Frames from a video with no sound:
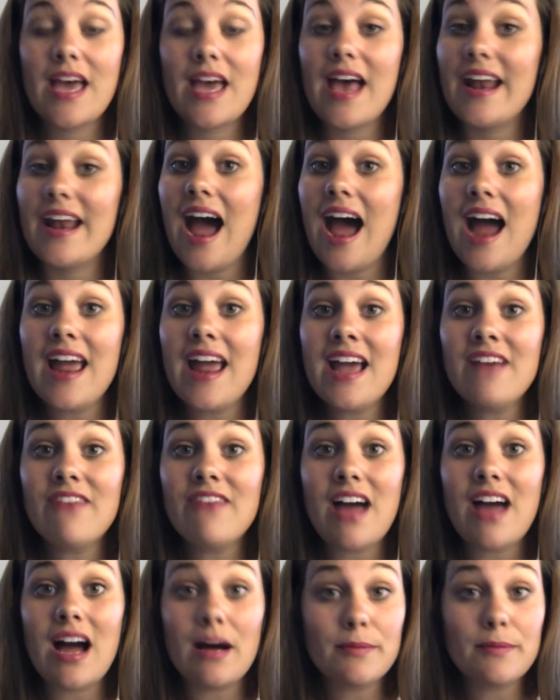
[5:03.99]
and have
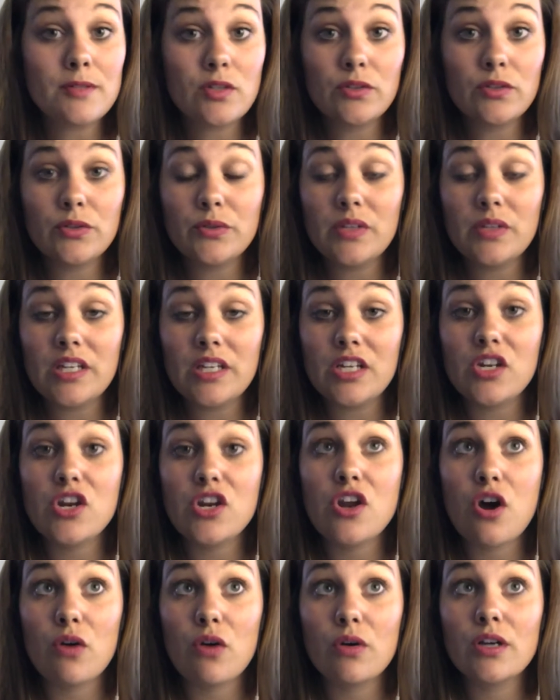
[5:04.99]
absolutely
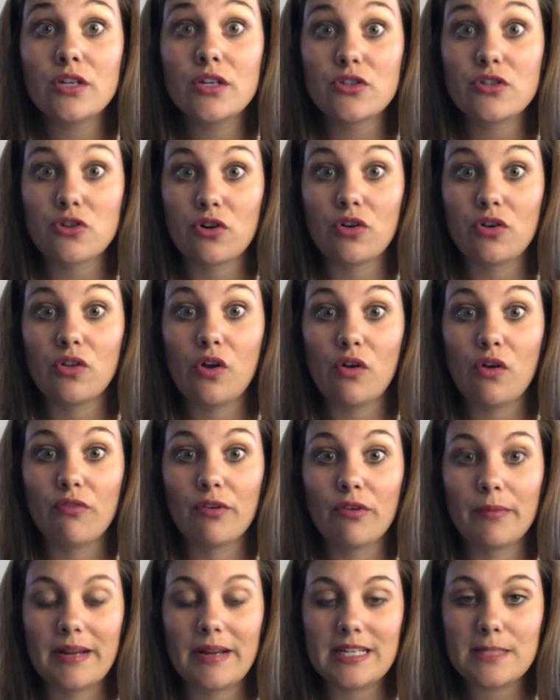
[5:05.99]
no control
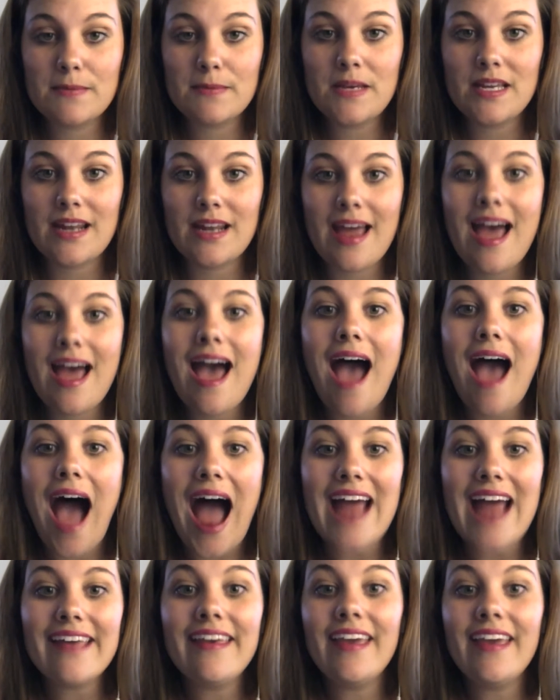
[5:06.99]
over my speed.
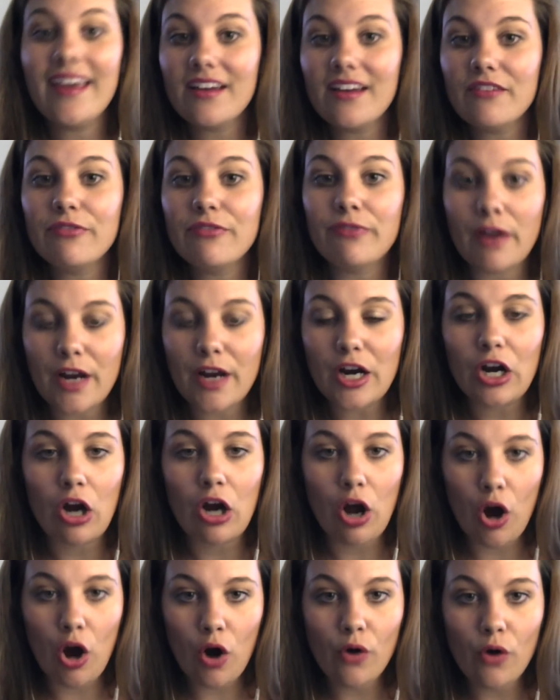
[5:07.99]
I can't fire
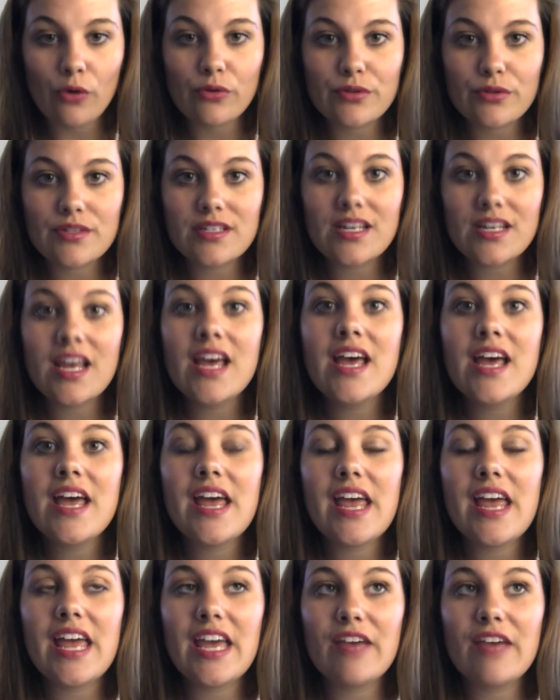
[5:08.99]
a host
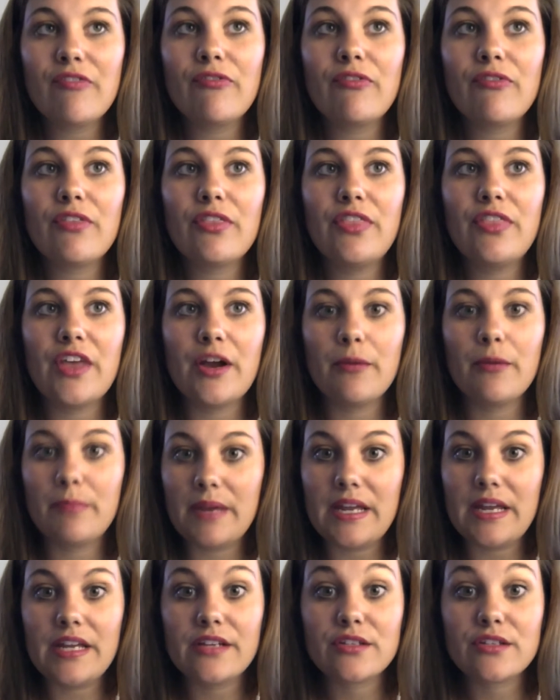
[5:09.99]
if they're
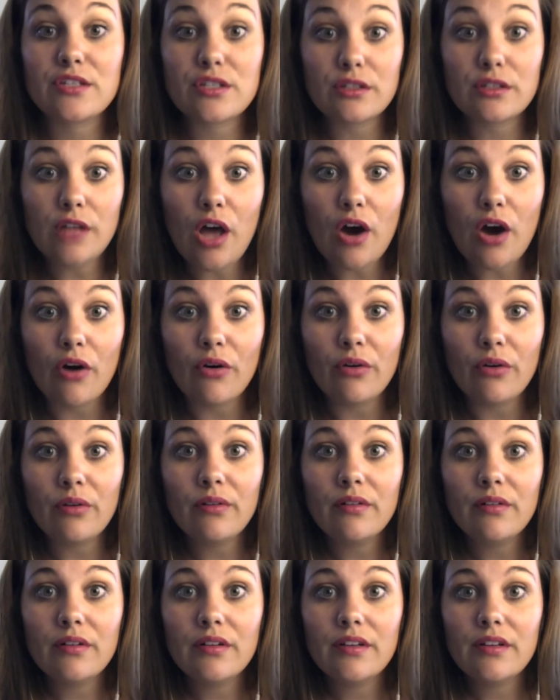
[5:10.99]
being slow
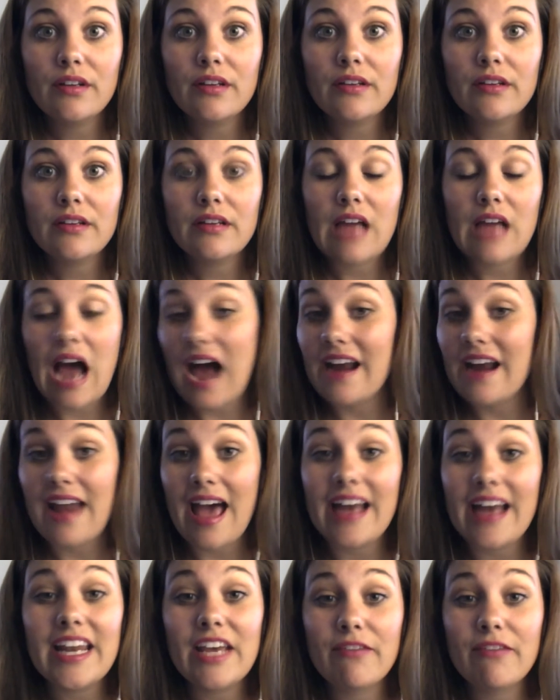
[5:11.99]
on
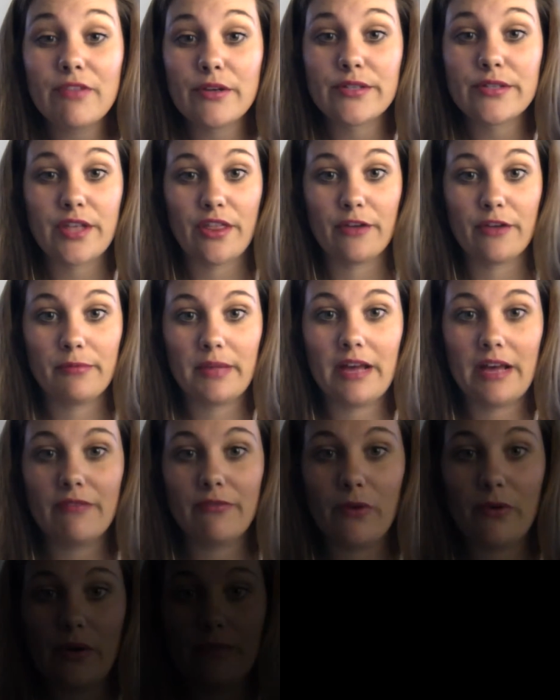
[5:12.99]
any of those other
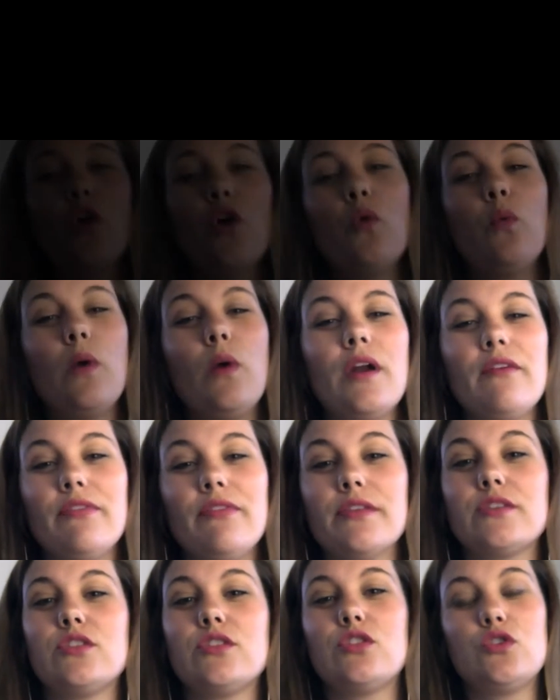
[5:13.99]
platforms. One of
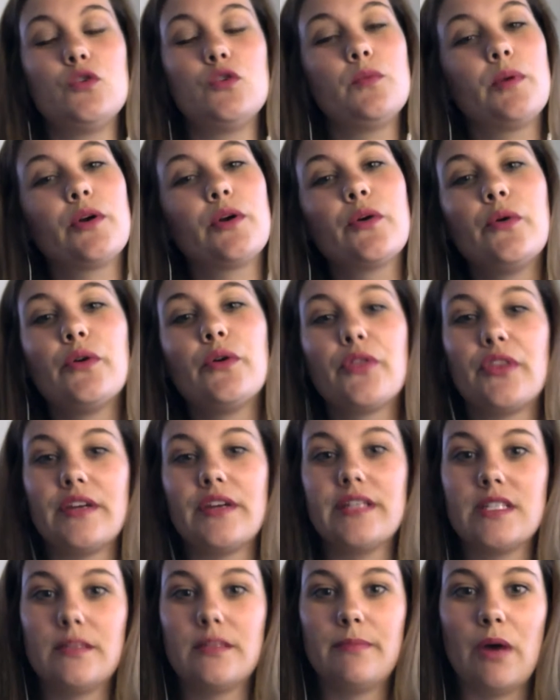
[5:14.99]
the super cool
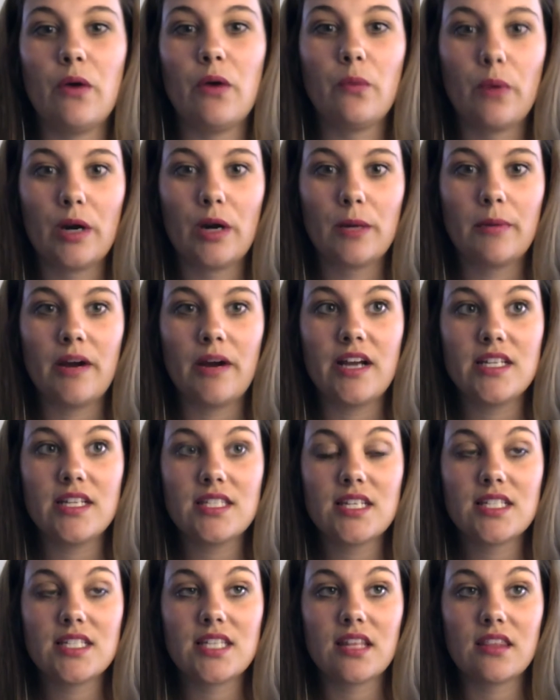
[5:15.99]
things about WordPress
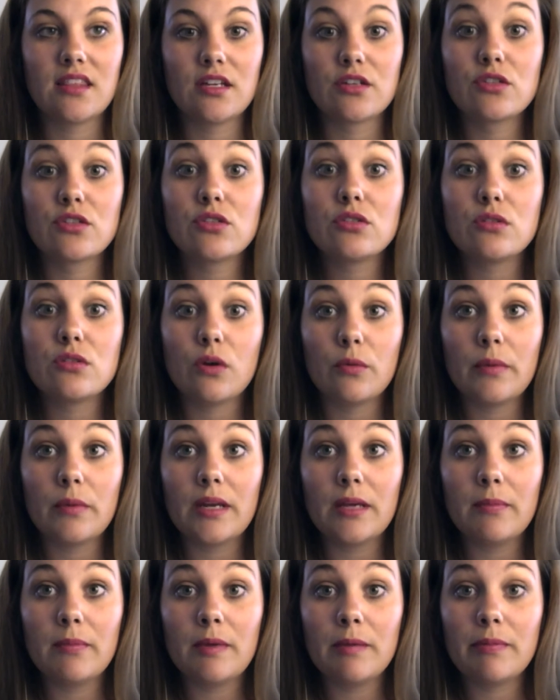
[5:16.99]
is that there's so
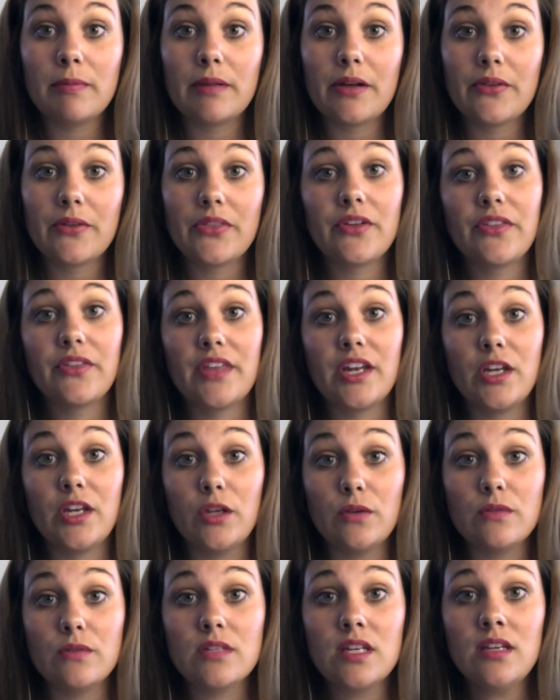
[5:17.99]
many people out there that
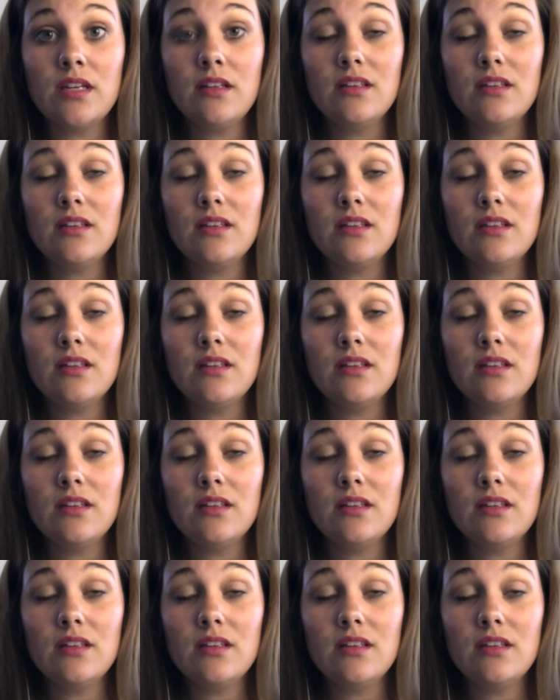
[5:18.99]
use it,